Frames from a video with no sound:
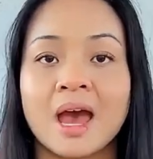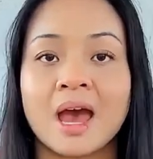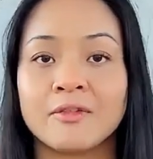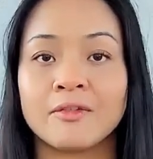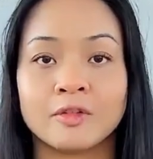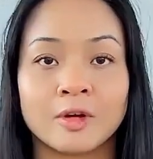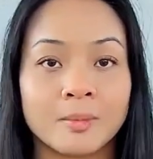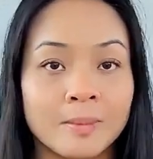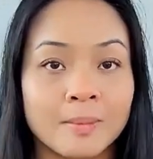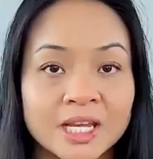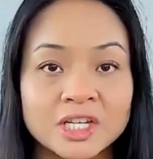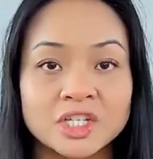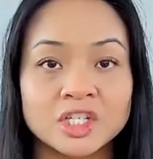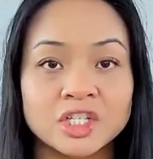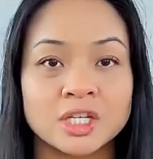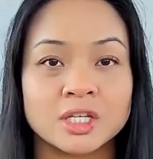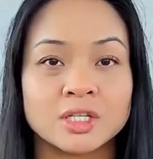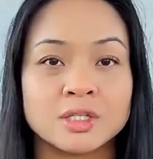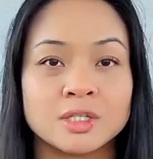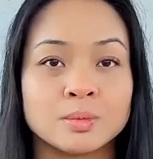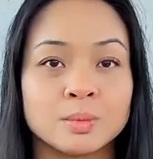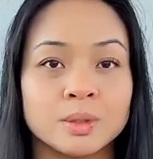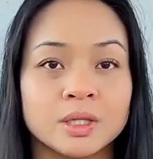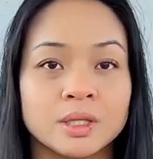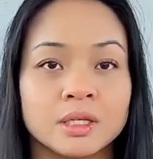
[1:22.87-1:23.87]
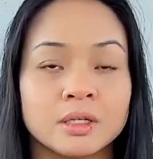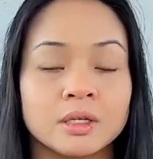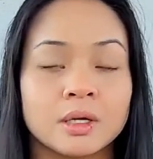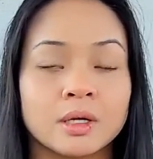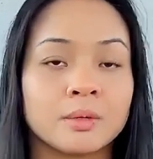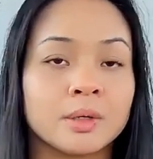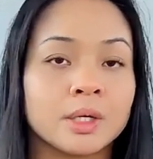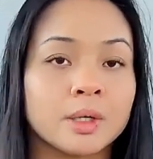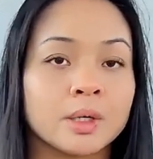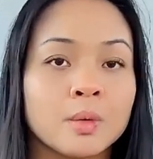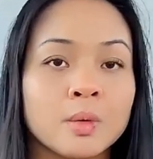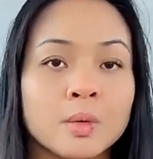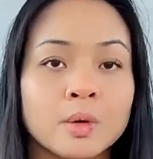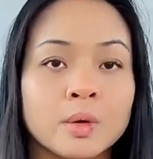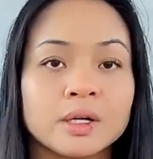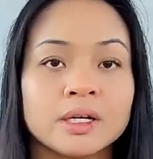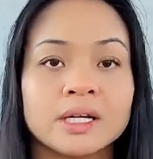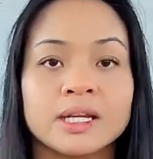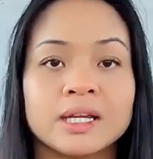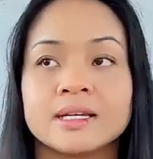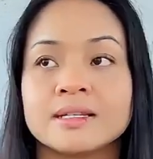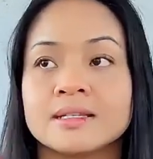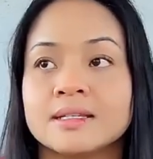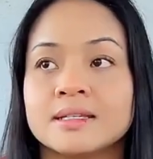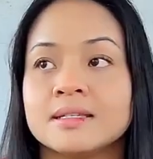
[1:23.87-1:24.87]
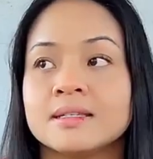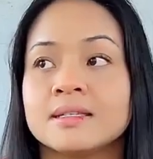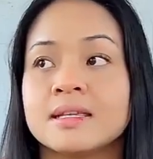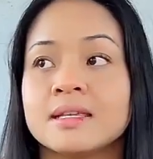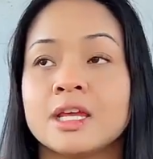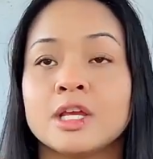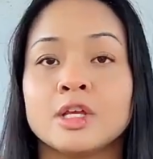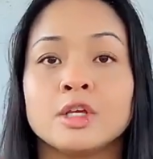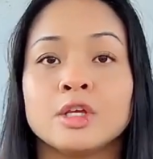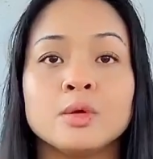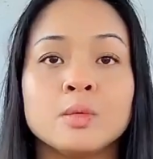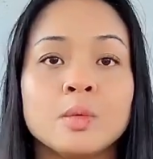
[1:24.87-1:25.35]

affirmations within our recordings and saying,